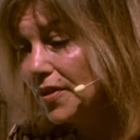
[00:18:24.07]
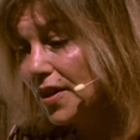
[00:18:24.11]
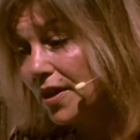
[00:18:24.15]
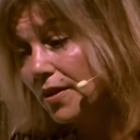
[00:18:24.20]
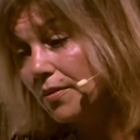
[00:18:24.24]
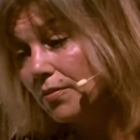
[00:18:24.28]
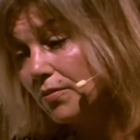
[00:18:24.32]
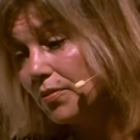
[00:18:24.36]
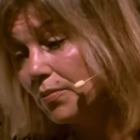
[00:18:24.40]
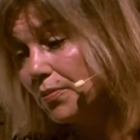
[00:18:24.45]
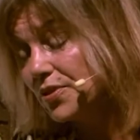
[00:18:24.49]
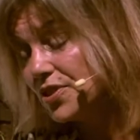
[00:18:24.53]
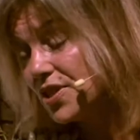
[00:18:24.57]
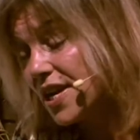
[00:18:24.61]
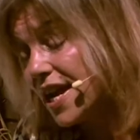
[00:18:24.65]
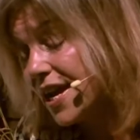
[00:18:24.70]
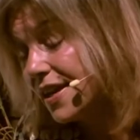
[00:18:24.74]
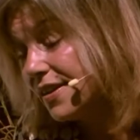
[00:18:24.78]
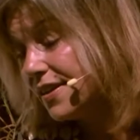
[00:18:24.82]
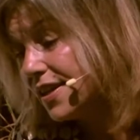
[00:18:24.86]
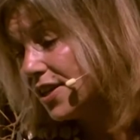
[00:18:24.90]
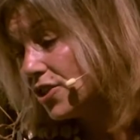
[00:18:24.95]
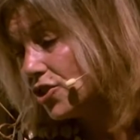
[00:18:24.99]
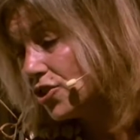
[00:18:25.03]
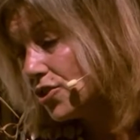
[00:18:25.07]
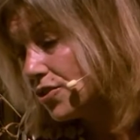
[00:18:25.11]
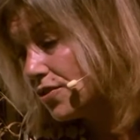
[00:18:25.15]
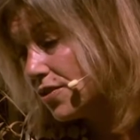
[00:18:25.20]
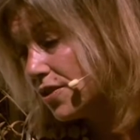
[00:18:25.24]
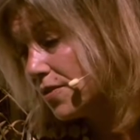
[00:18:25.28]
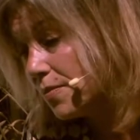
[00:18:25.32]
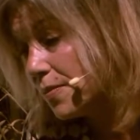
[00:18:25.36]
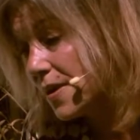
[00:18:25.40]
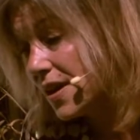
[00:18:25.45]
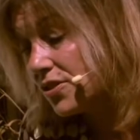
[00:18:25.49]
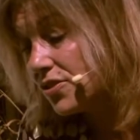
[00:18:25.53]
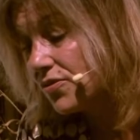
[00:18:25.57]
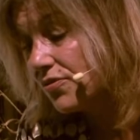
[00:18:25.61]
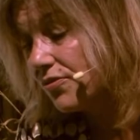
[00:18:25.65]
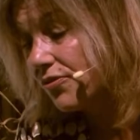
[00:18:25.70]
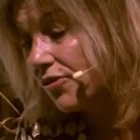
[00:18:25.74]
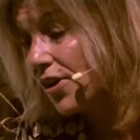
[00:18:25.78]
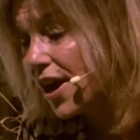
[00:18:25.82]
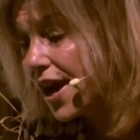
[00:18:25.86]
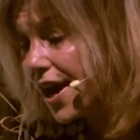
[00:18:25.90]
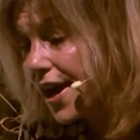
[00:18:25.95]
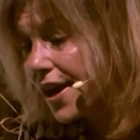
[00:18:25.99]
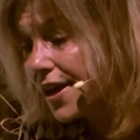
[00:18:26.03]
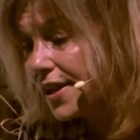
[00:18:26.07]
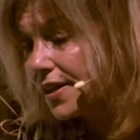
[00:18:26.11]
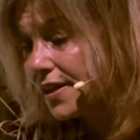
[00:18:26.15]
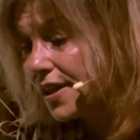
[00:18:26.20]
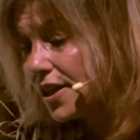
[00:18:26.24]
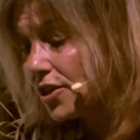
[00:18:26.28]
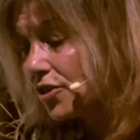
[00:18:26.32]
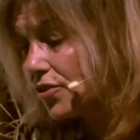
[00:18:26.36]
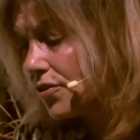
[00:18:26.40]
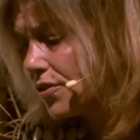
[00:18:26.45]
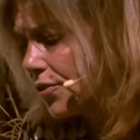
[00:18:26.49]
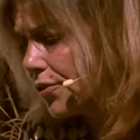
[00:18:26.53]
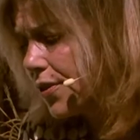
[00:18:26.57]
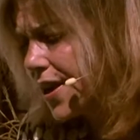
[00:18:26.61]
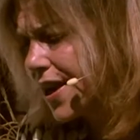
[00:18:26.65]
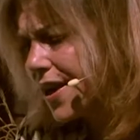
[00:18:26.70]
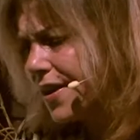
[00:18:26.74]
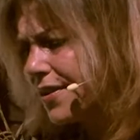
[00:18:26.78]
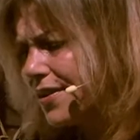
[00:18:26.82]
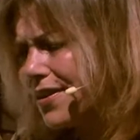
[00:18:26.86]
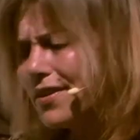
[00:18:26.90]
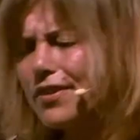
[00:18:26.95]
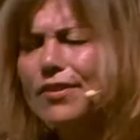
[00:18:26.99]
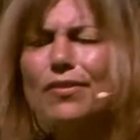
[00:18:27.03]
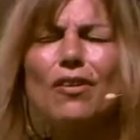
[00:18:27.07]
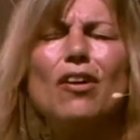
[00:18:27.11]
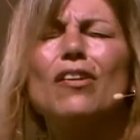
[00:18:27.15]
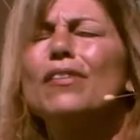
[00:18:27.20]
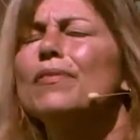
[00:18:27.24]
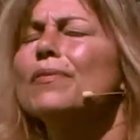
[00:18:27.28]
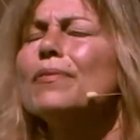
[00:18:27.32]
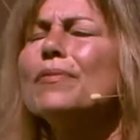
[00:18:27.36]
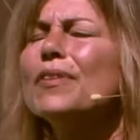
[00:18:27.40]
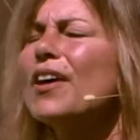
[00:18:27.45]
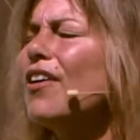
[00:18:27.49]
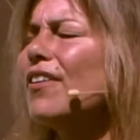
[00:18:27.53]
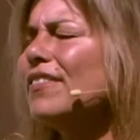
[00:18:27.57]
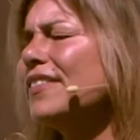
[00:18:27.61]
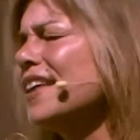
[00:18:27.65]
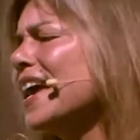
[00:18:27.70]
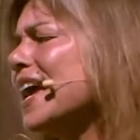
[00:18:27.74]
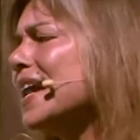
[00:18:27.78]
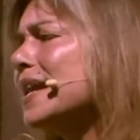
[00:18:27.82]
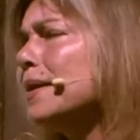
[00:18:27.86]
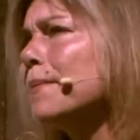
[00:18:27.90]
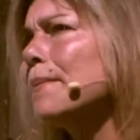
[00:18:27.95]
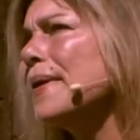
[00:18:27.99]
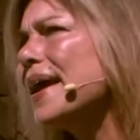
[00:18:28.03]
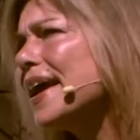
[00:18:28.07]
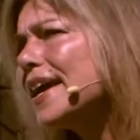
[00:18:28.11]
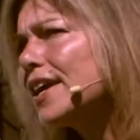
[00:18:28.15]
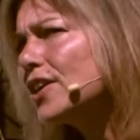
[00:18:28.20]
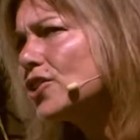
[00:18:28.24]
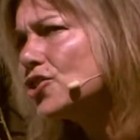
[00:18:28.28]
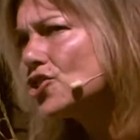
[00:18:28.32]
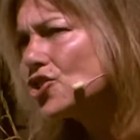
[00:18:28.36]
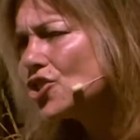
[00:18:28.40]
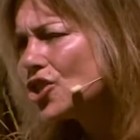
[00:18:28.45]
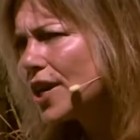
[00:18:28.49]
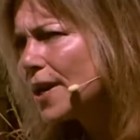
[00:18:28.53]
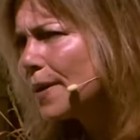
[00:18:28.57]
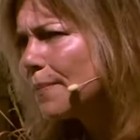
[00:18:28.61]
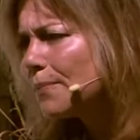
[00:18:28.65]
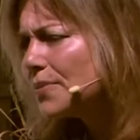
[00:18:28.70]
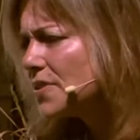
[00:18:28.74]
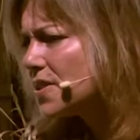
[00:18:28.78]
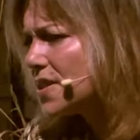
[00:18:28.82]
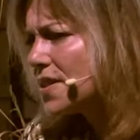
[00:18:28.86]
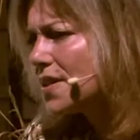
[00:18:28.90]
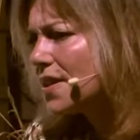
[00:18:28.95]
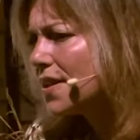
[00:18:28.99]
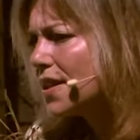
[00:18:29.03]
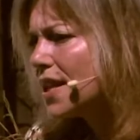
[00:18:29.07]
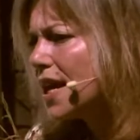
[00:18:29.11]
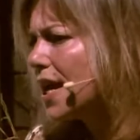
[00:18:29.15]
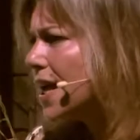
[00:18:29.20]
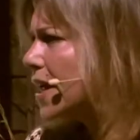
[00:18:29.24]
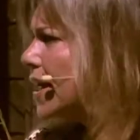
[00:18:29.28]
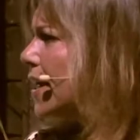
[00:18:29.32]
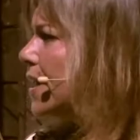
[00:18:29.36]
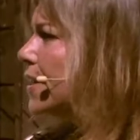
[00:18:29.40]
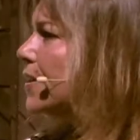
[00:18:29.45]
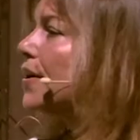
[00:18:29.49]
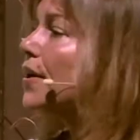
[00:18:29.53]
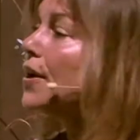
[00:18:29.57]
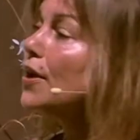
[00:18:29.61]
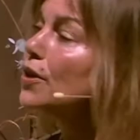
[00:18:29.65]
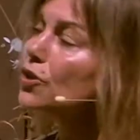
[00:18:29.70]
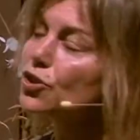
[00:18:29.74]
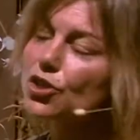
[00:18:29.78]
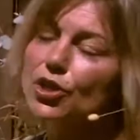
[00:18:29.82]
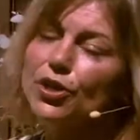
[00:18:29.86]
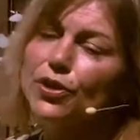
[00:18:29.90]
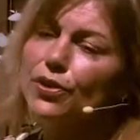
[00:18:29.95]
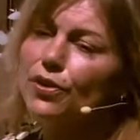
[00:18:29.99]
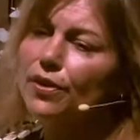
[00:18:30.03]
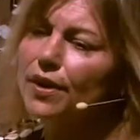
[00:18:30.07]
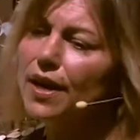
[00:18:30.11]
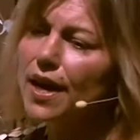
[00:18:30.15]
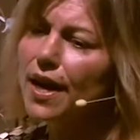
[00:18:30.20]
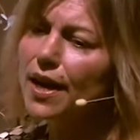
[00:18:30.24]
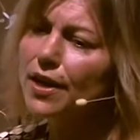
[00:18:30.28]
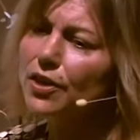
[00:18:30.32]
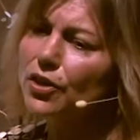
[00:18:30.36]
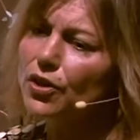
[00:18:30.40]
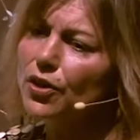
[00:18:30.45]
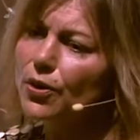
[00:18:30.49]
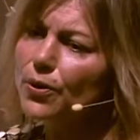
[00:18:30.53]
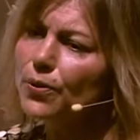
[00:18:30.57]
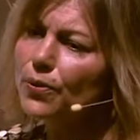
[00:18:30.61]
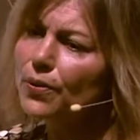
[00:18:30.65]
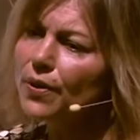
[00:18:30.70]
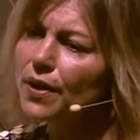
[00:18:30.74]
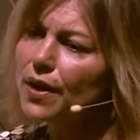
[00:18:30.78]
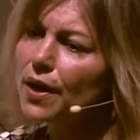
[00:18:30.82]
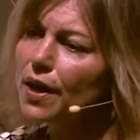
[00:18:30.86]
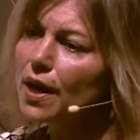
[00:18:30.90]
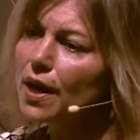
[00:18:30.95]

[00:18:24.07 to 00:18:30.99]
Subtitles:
They will pretend that you're their best friend, that you're the great, all that in a bag of chips, and then turn on you.